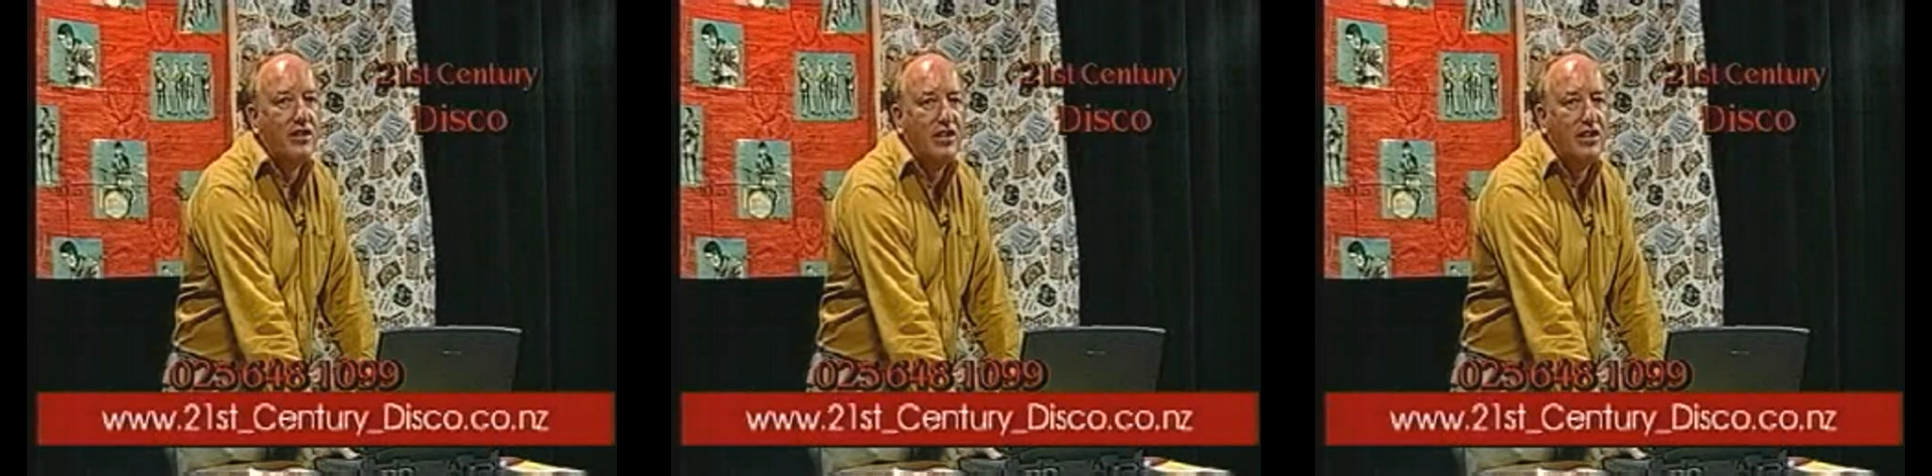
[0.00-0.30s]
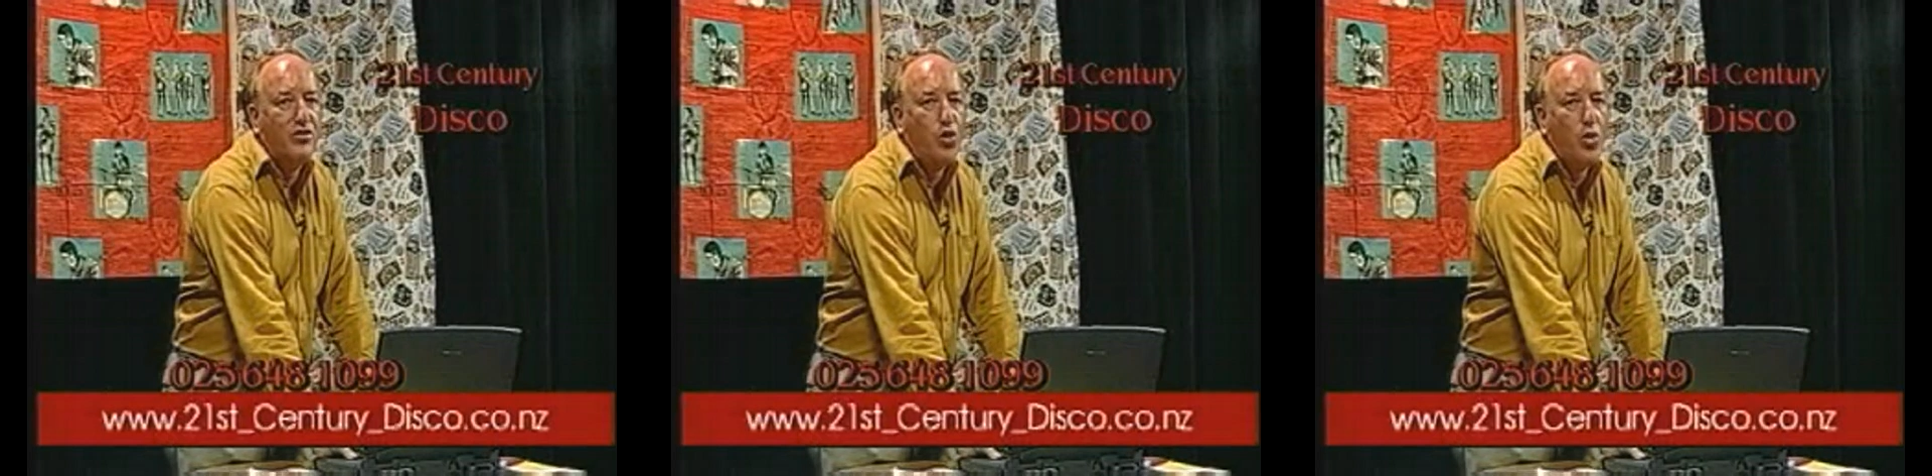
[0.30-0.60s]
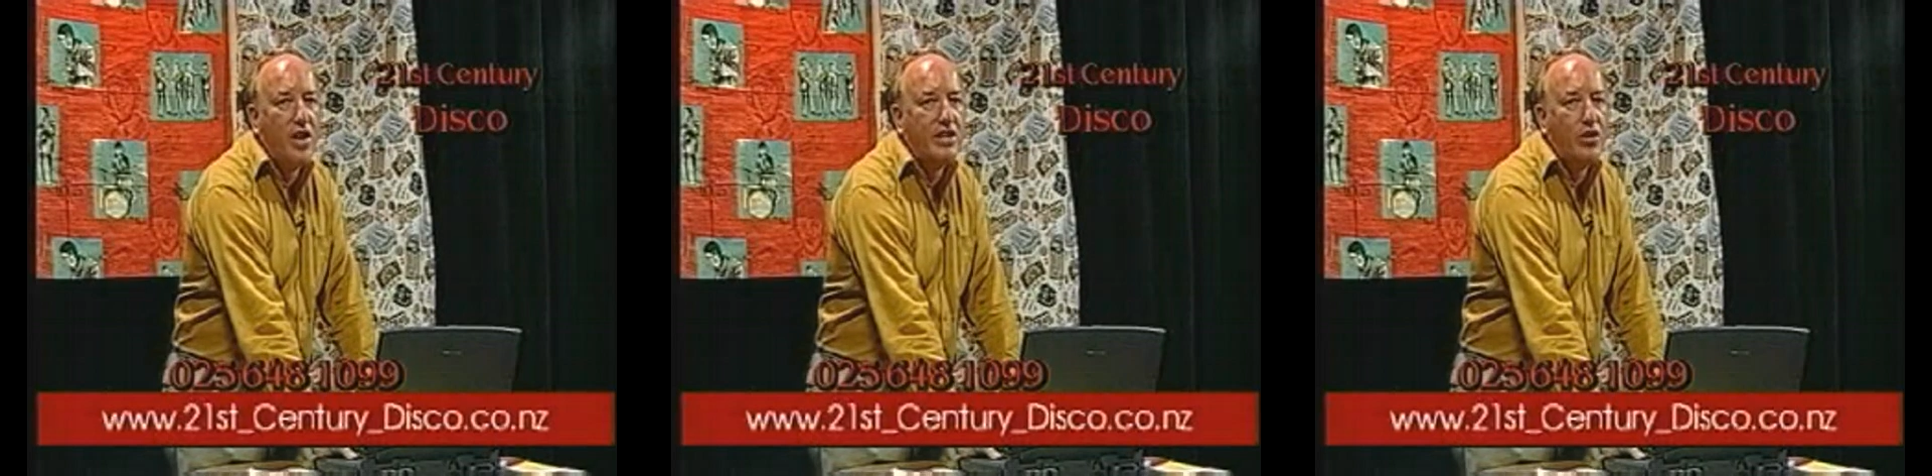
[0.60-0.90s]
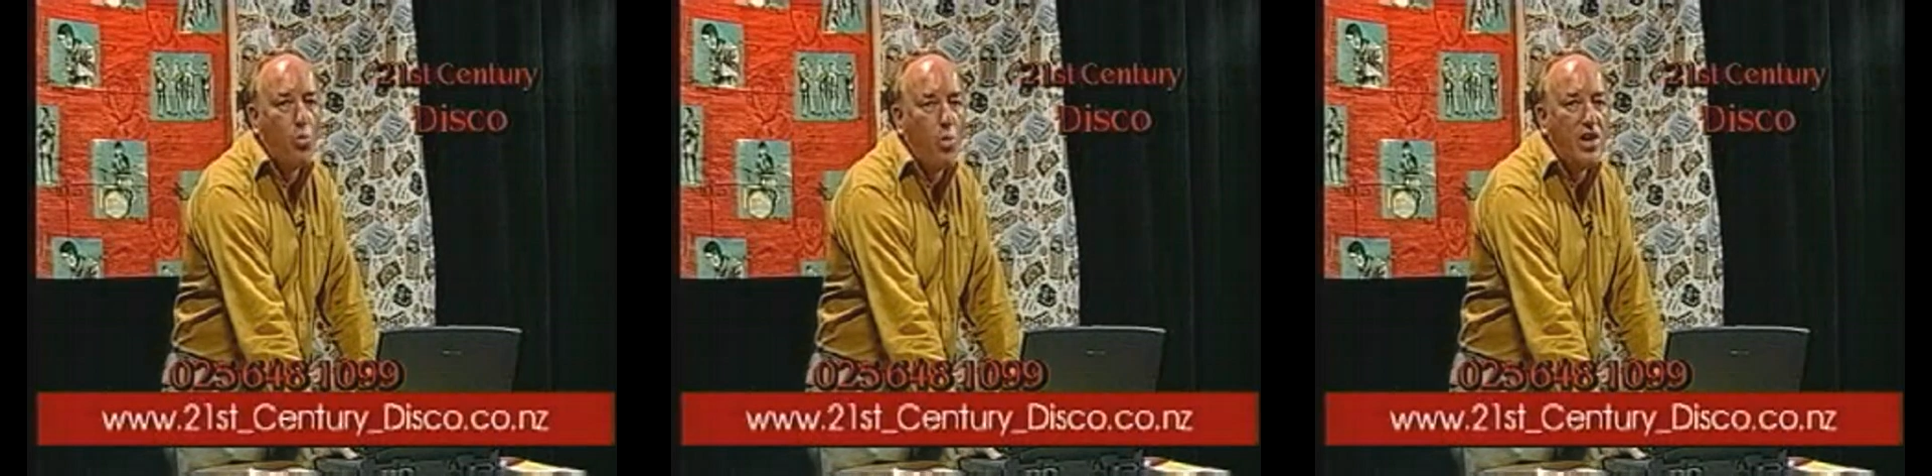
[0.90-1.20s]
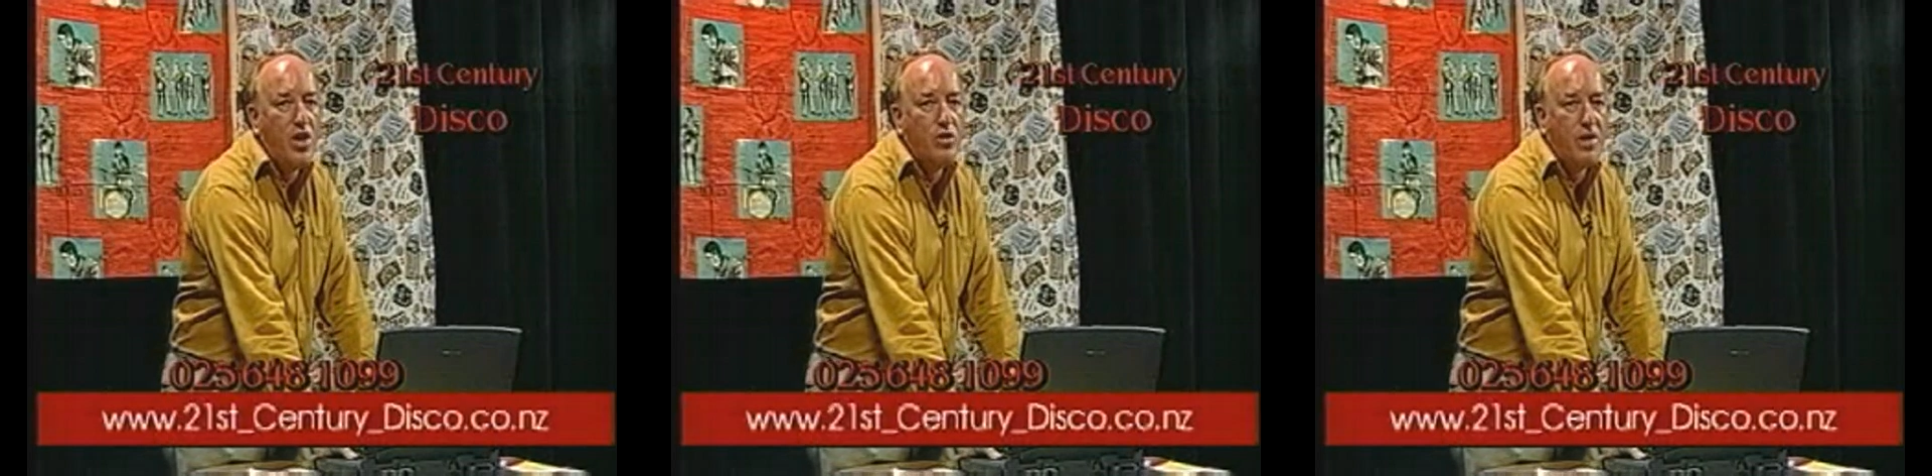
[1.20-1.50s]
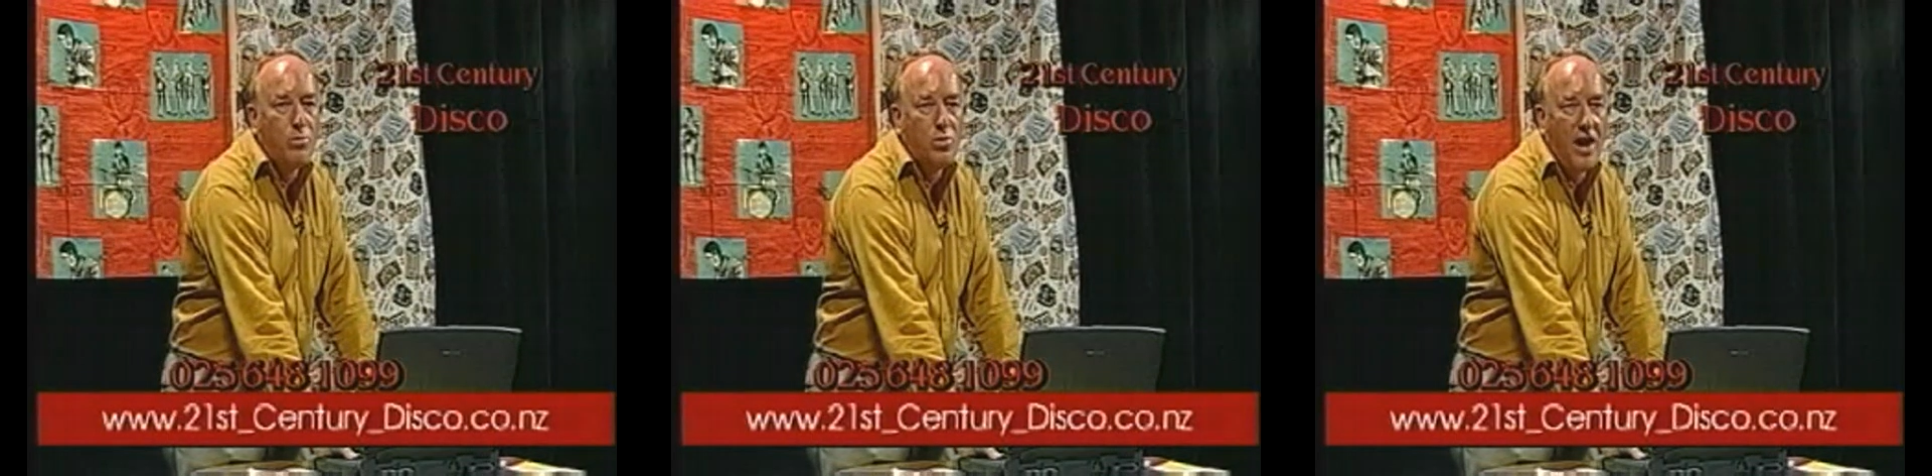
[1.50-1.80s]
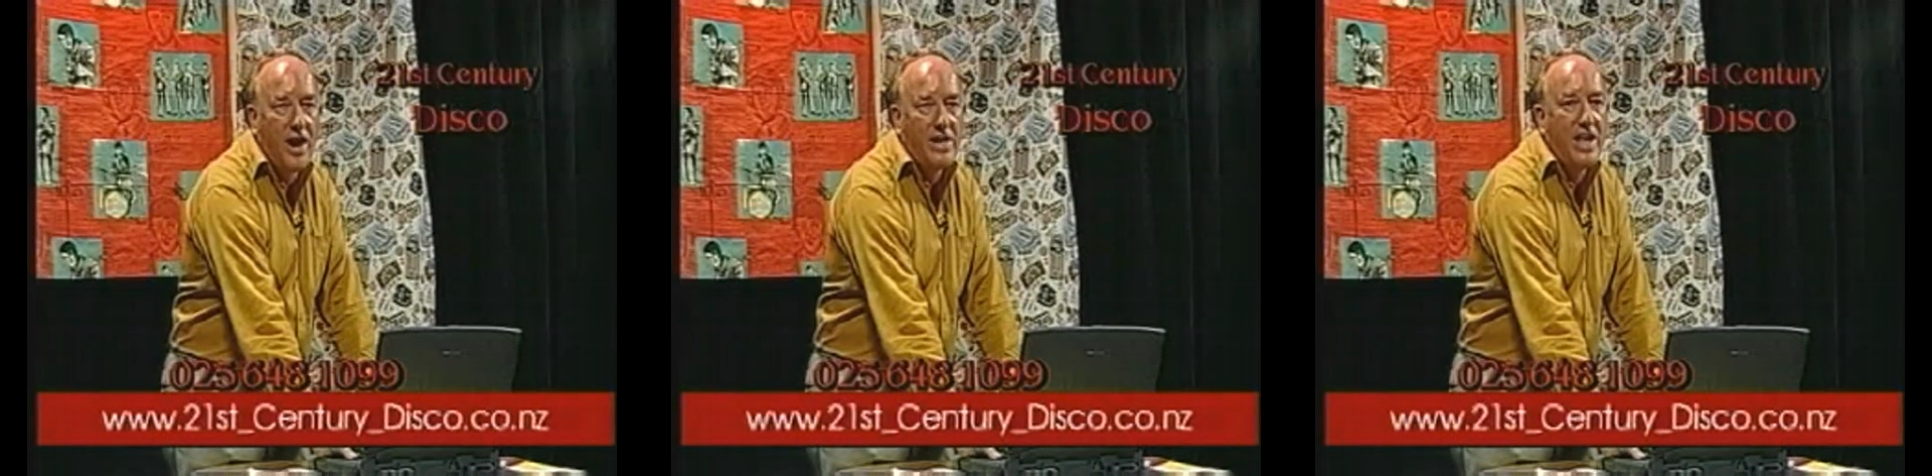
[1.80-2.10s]
648
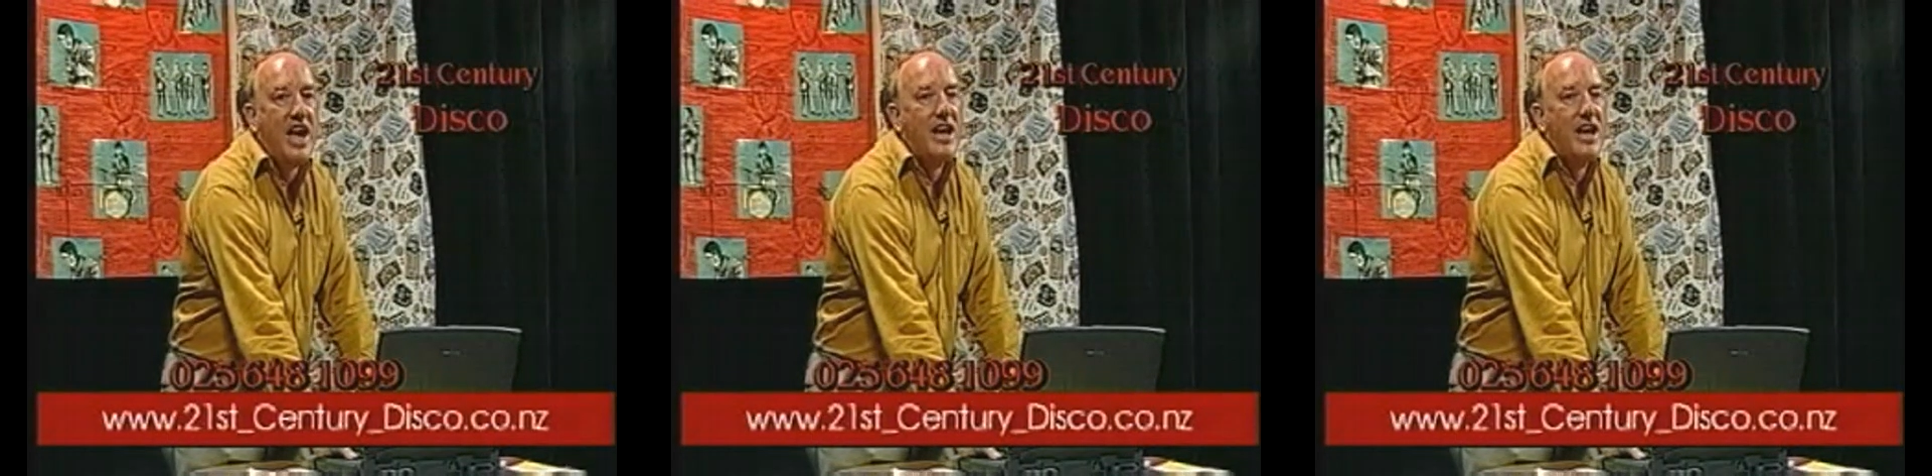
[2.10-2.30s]
1099